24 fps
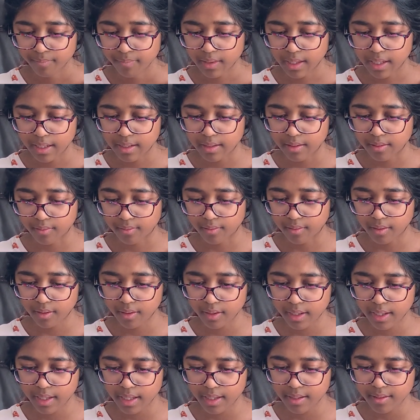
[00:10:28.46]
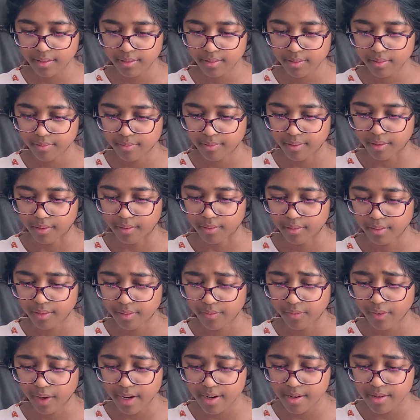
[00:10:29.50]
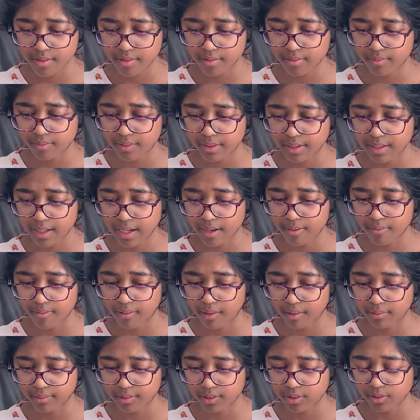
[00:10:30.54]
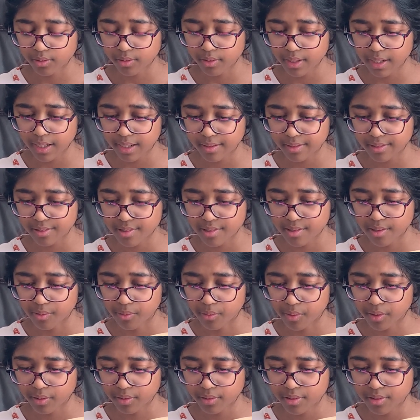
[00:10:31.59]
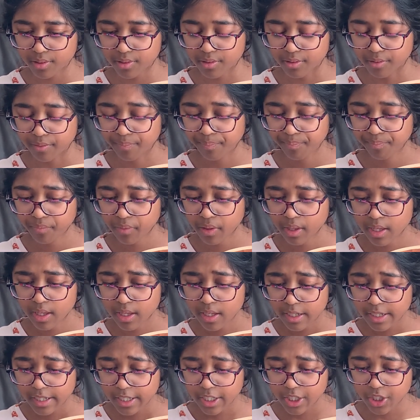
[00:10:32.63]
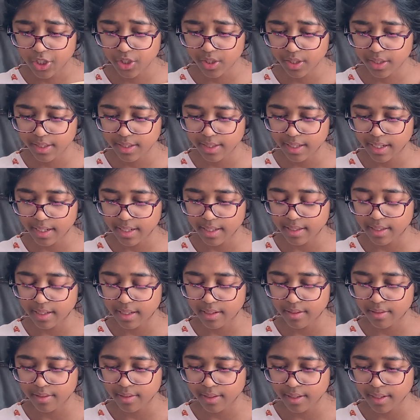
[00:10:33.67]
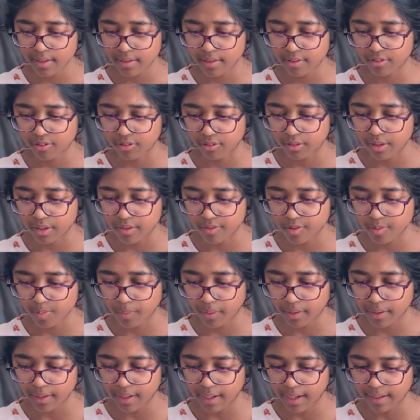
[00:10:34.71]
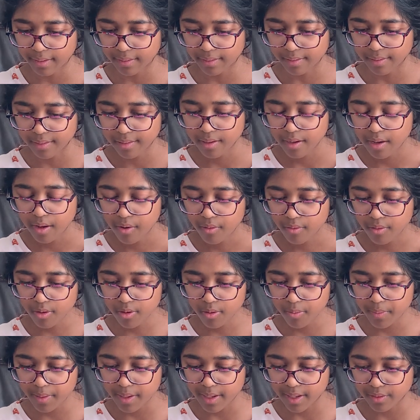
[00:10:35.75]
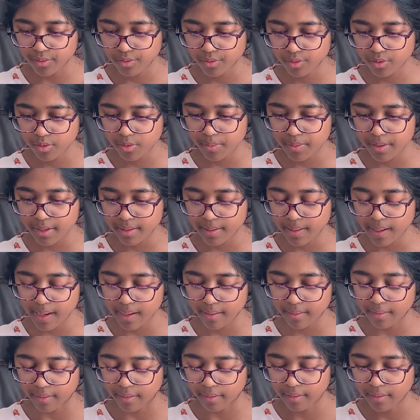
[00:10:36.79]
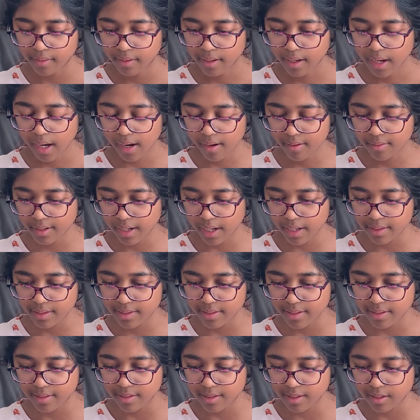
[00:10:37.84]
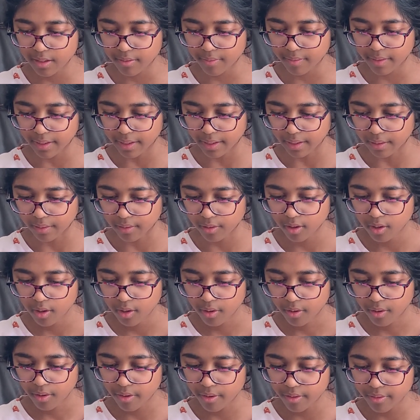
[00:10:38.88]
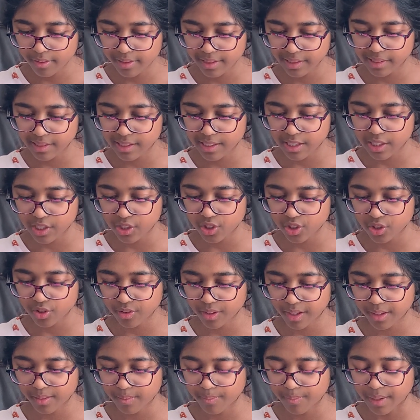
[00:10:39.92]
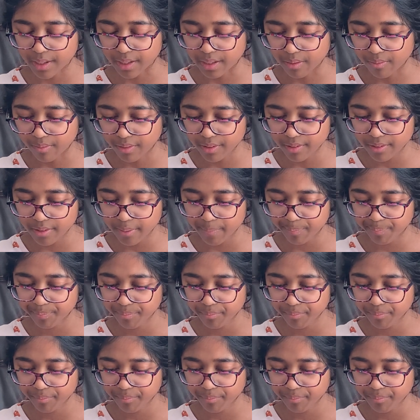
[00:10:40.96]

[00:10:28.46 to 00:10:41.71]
And in the wrong hands? Well, if I'd known what that wand was going out into the world to do. He shook his head and then, to Harry's relief, spotted Hagrid. Rubius Hagrid! How nice to see you again. Oh, 16 inches rather bendy, wasn't it?